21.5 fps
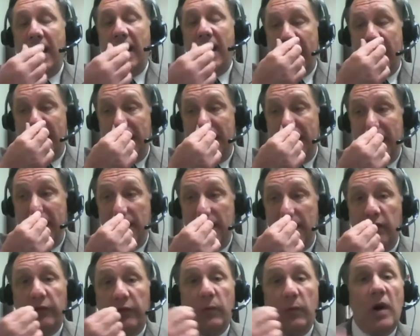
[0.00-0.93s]
and
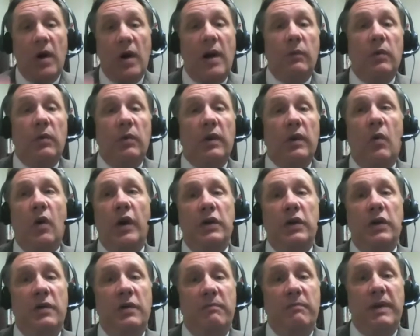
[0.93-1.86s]
here's where I really want
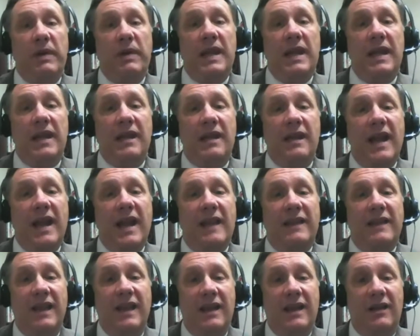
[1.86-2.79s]
you to be
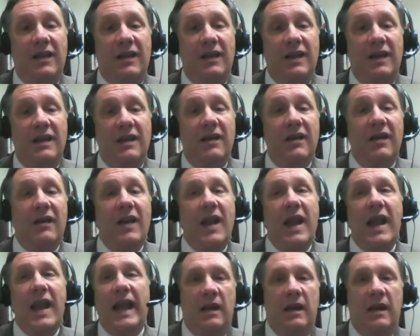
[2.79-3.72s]
at the end of the year,
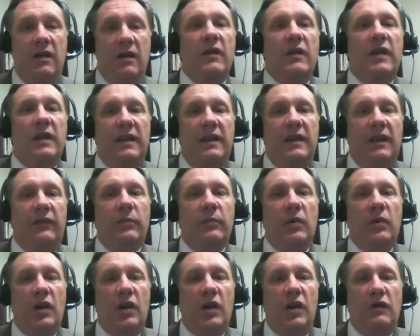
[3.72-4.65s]
and here are the things
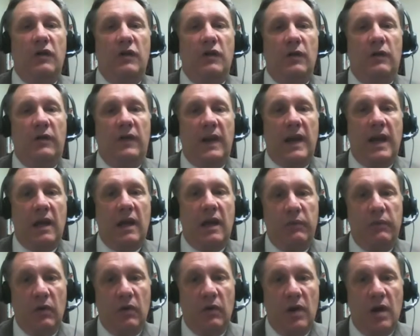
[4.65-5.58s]
we're going to do to
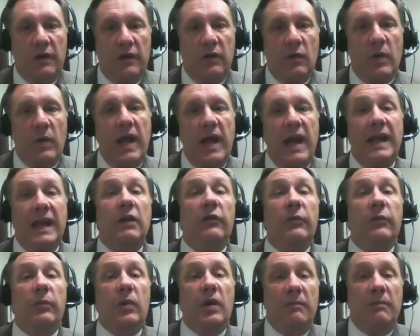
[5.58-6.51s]
help you along the way, and
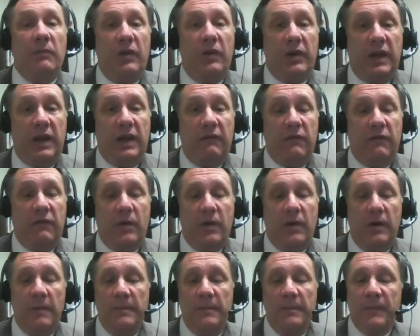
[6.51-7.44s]
here's what I'm looking for.